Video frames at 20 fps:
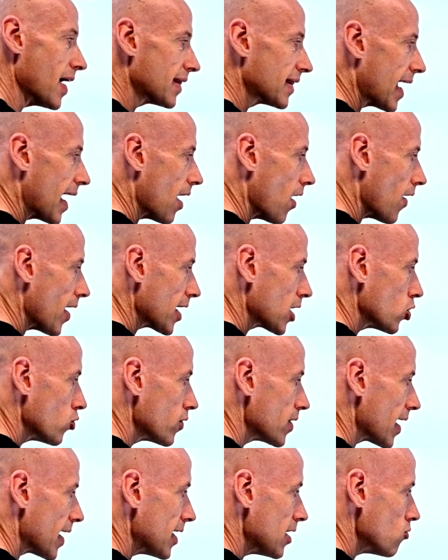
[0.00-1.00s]
that I
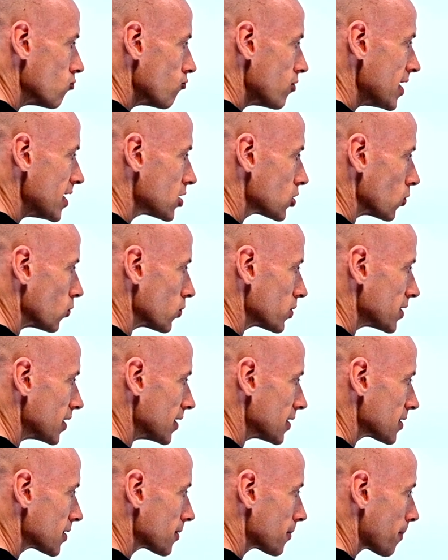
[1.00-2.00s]
create resources.